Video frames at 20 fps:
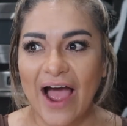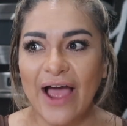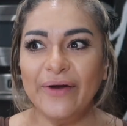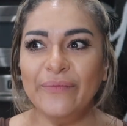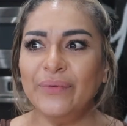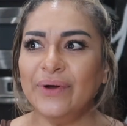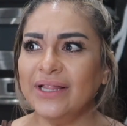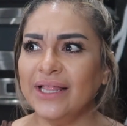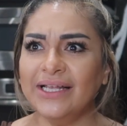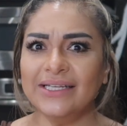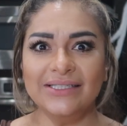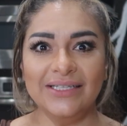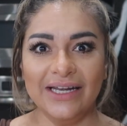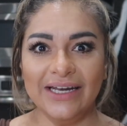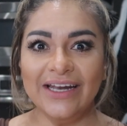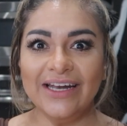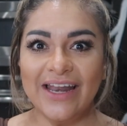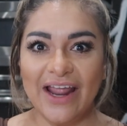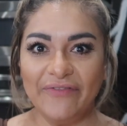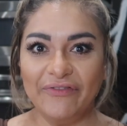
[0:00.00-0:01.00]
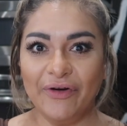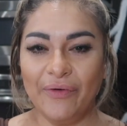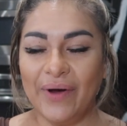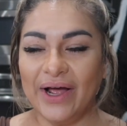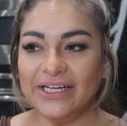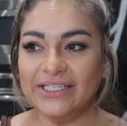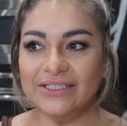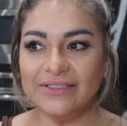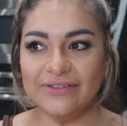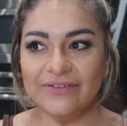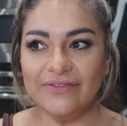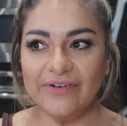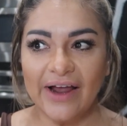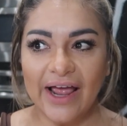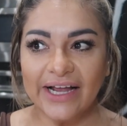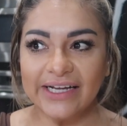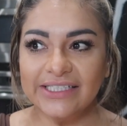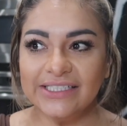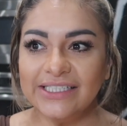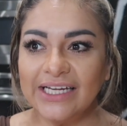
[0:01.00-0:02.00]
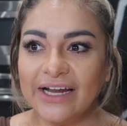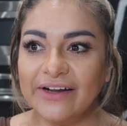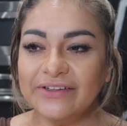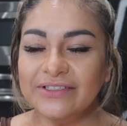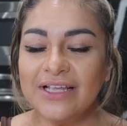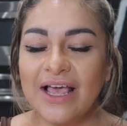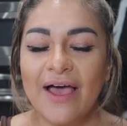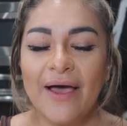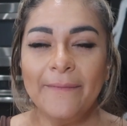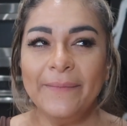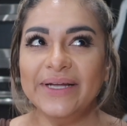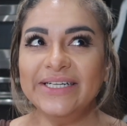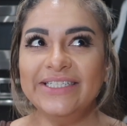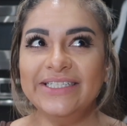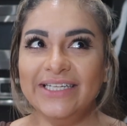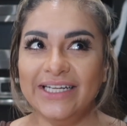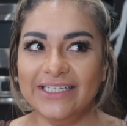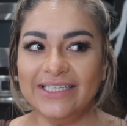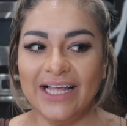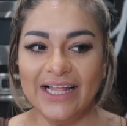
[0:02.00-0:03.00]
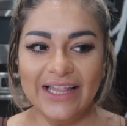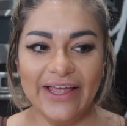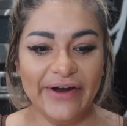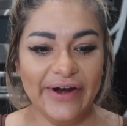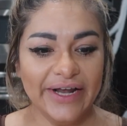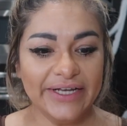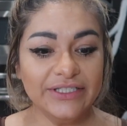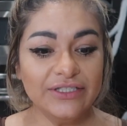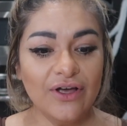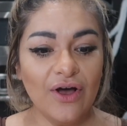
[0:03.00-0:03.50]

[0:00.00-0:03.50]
I really didn't never watch reaction channels, but she's hilarious.